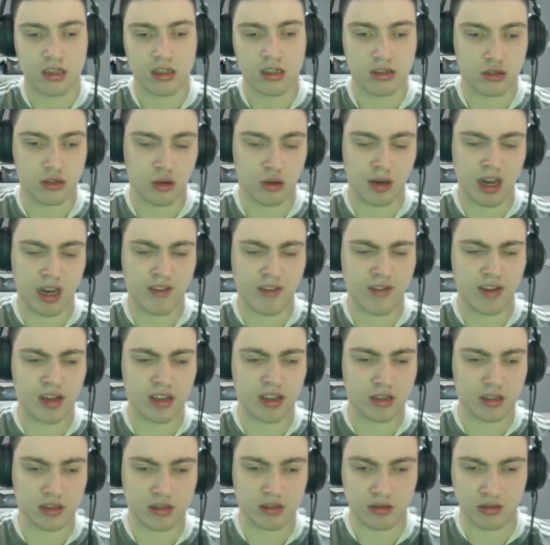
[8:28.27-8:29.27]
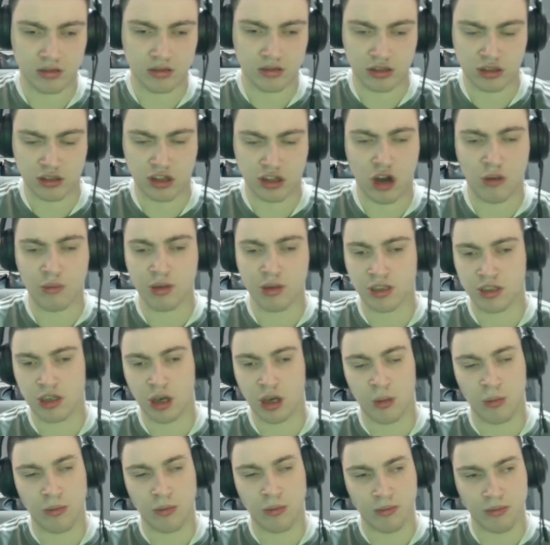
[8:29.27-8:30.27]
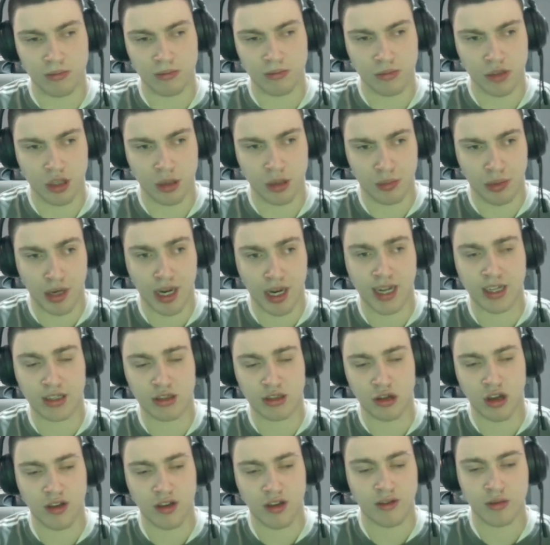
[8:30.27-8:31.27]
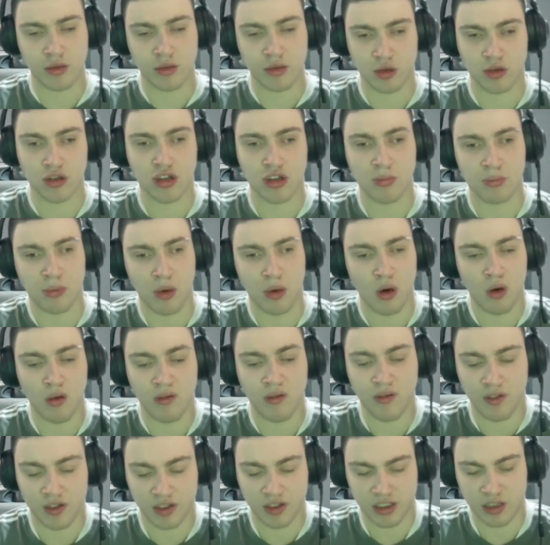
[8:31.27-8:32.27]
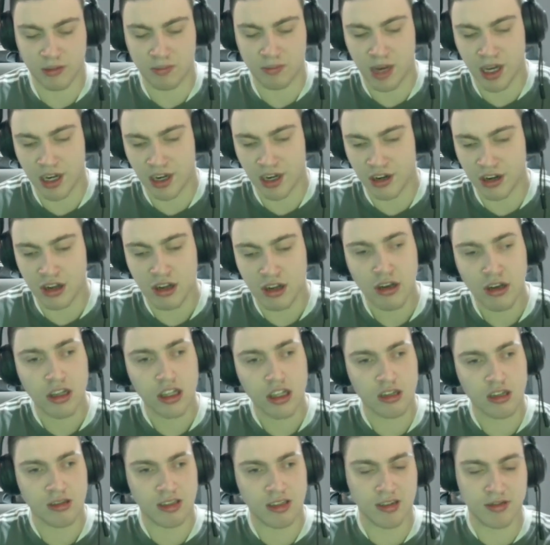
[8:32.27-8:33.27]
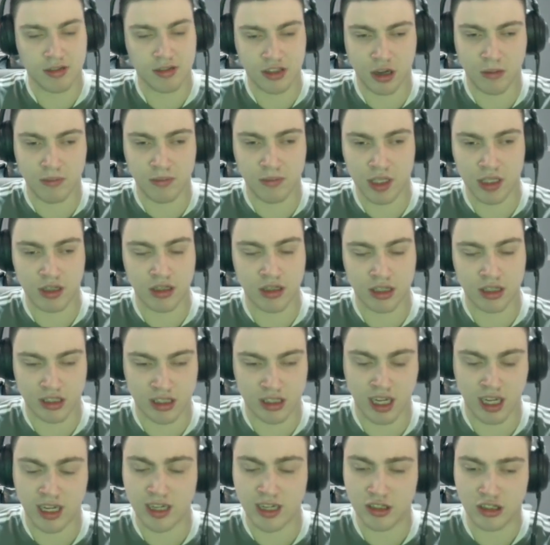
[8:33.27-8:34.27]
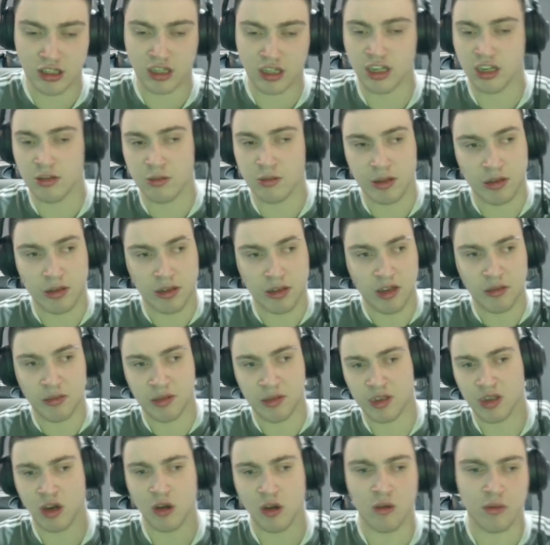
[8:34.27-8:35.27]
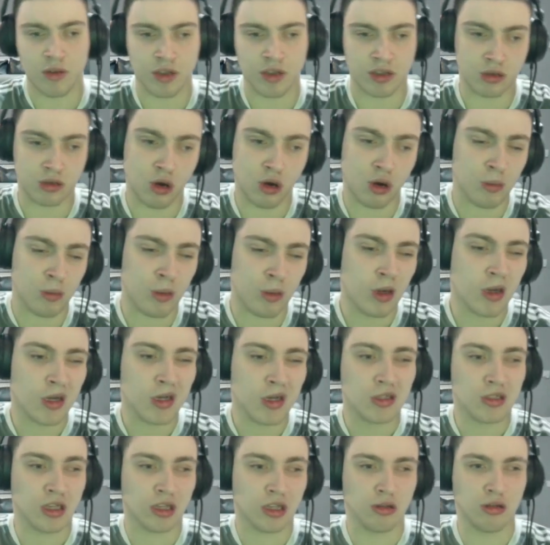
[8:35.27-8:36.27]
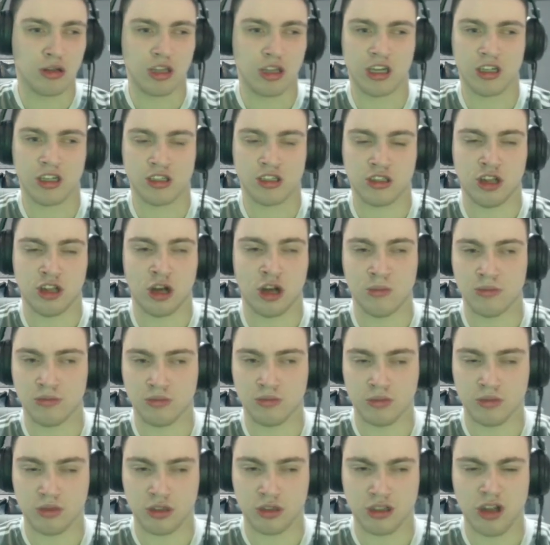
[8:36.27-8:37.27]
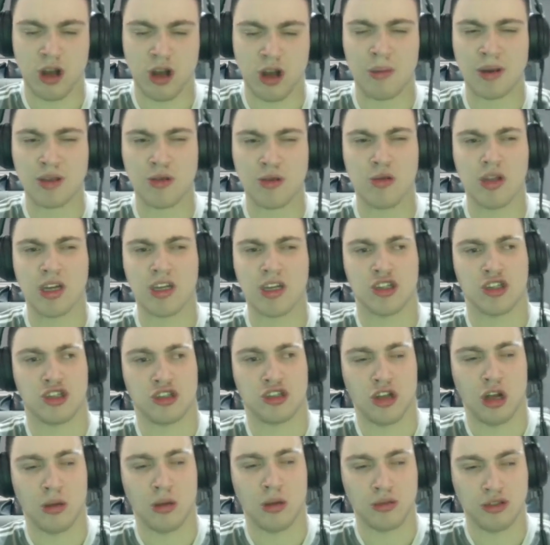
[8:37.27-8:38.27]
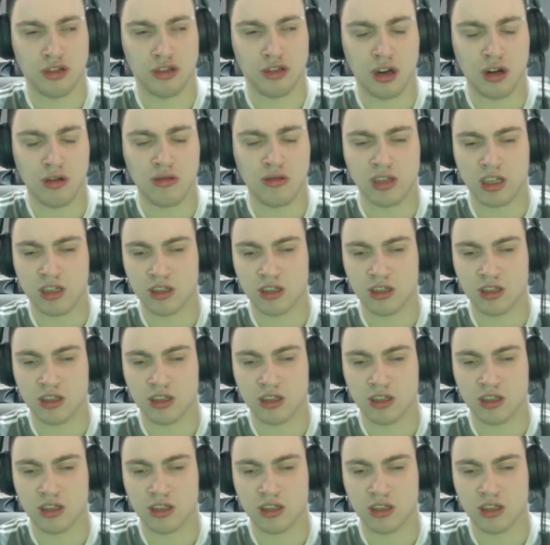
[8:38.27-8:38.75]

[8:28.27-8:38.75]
So whenever Schlupp would come to press whoever was on the ball for St Mirren, they'd have somebody on the side, so then he'd be done over the top. So I do think Schlupp, I don't think Schlupp struggled.